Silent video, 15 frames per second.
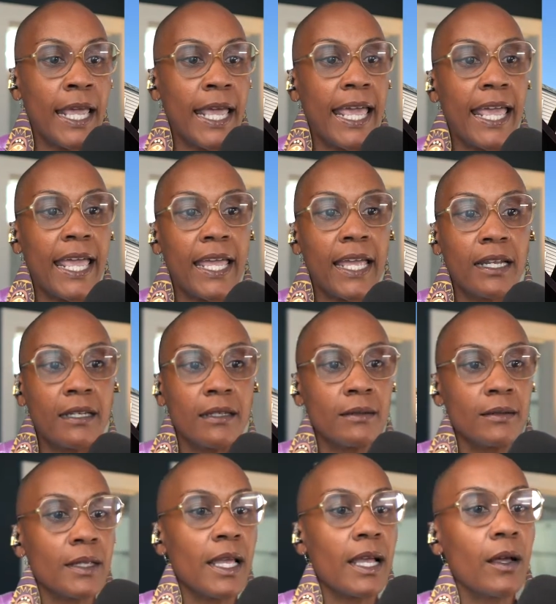And
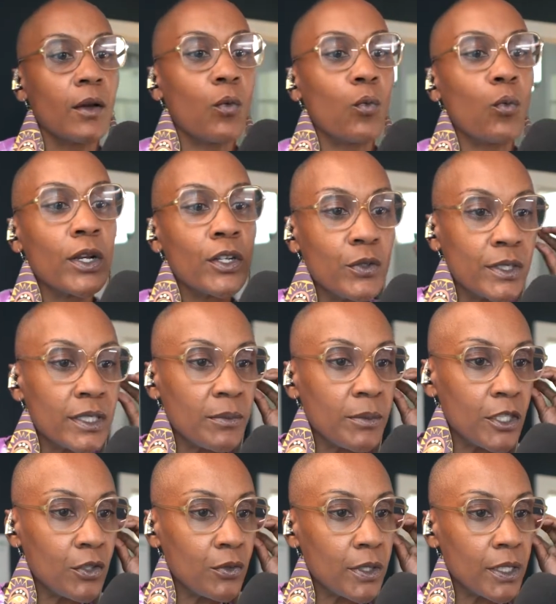what you see me
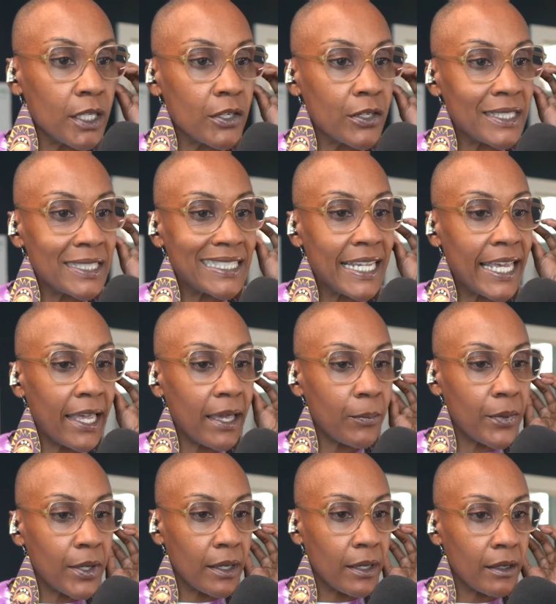doing here is
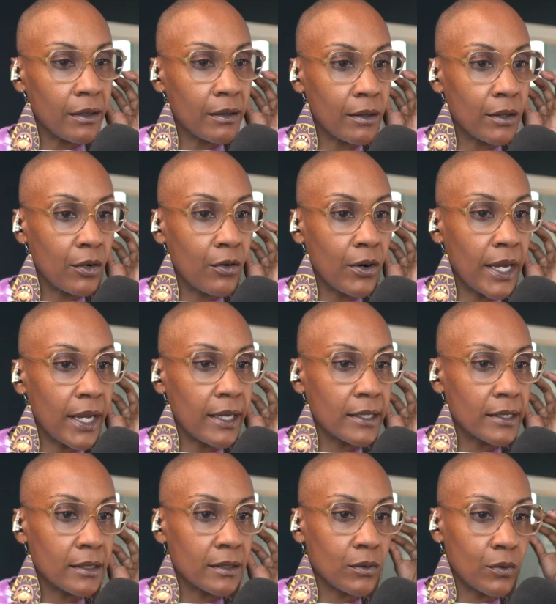tamping the
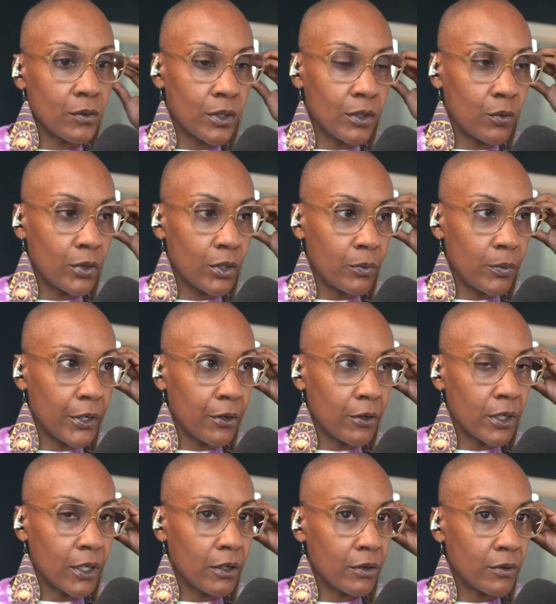grass with a wheelbarrow.
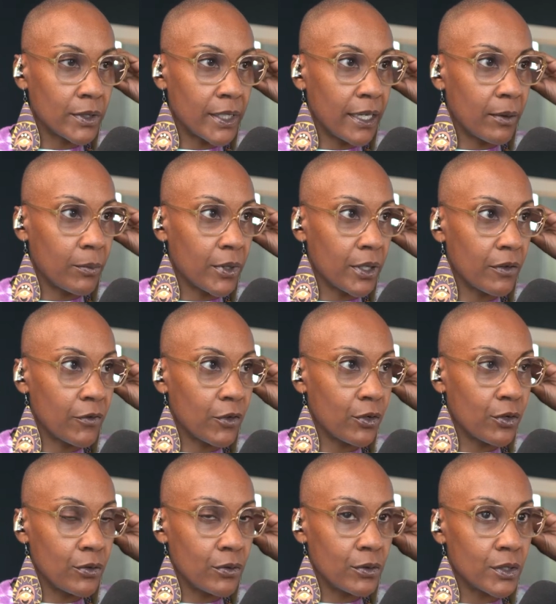Now, tamping, if you're
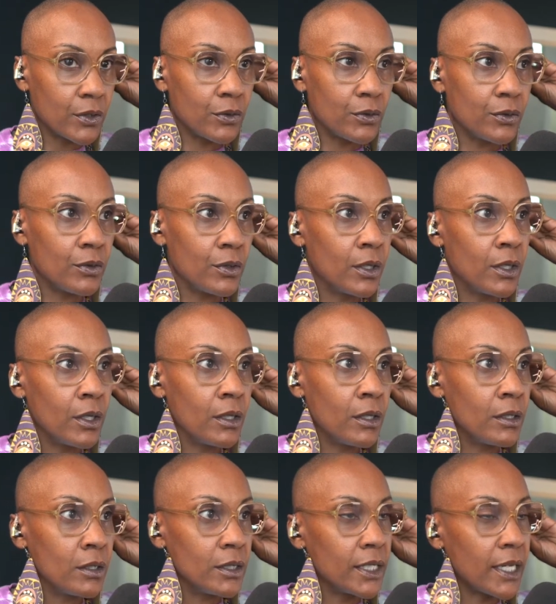new to
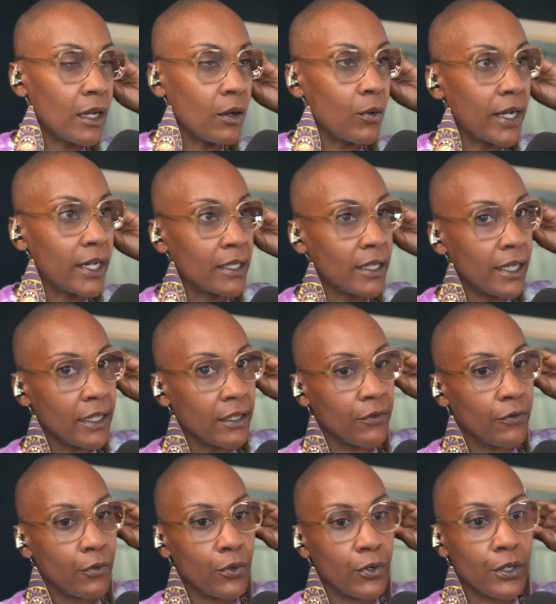DIY
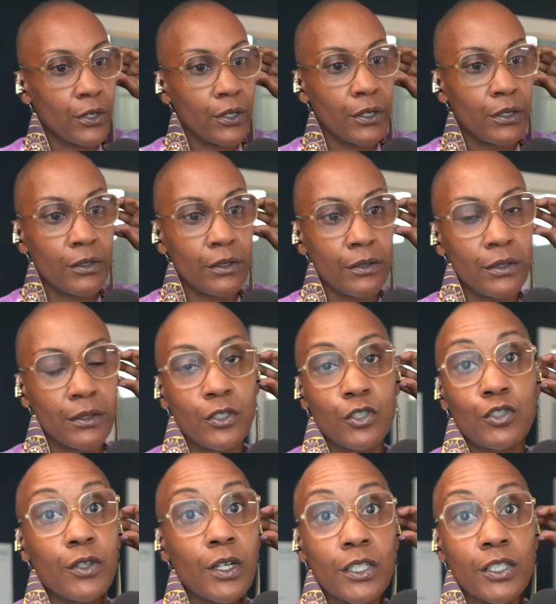life or
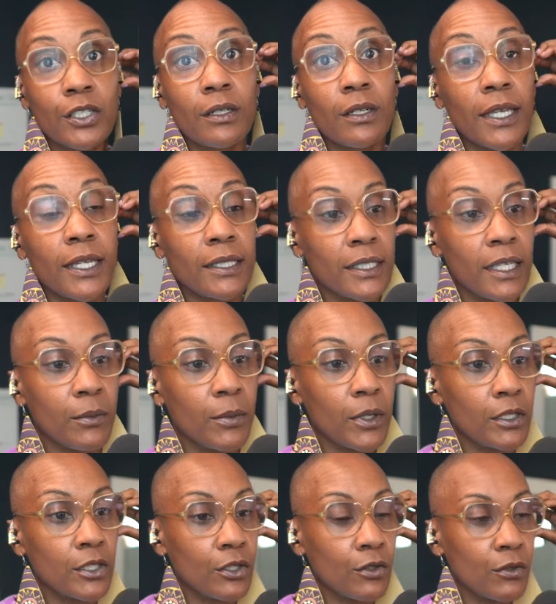construction, landscaping
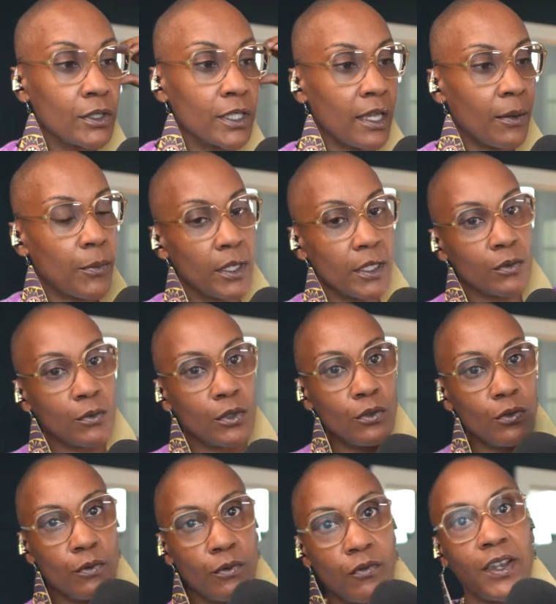in general, tamping is when
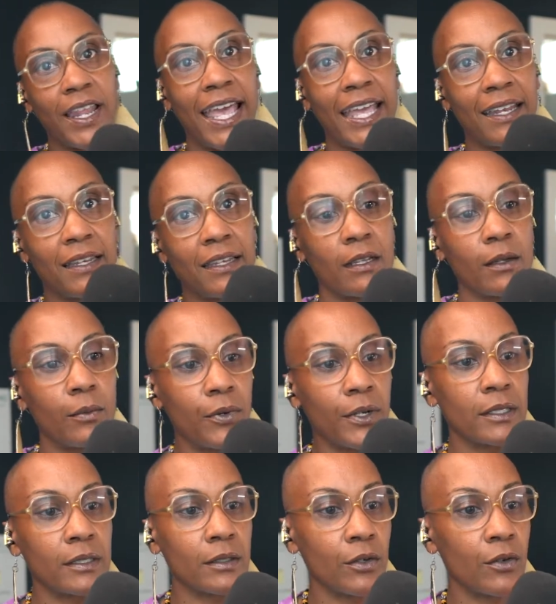you flatten and
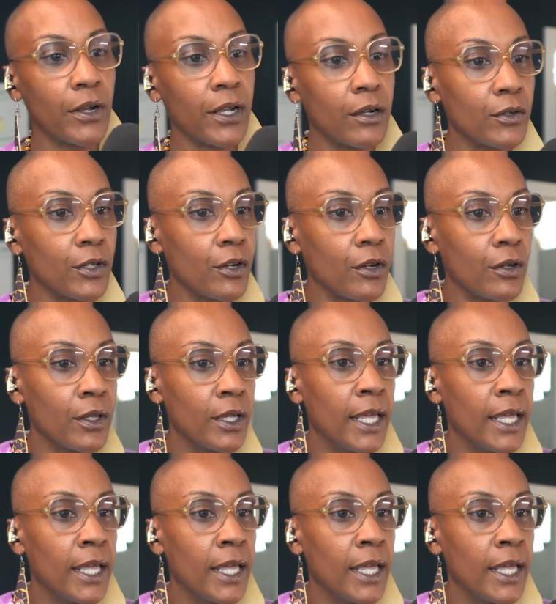compress the ground, y'all.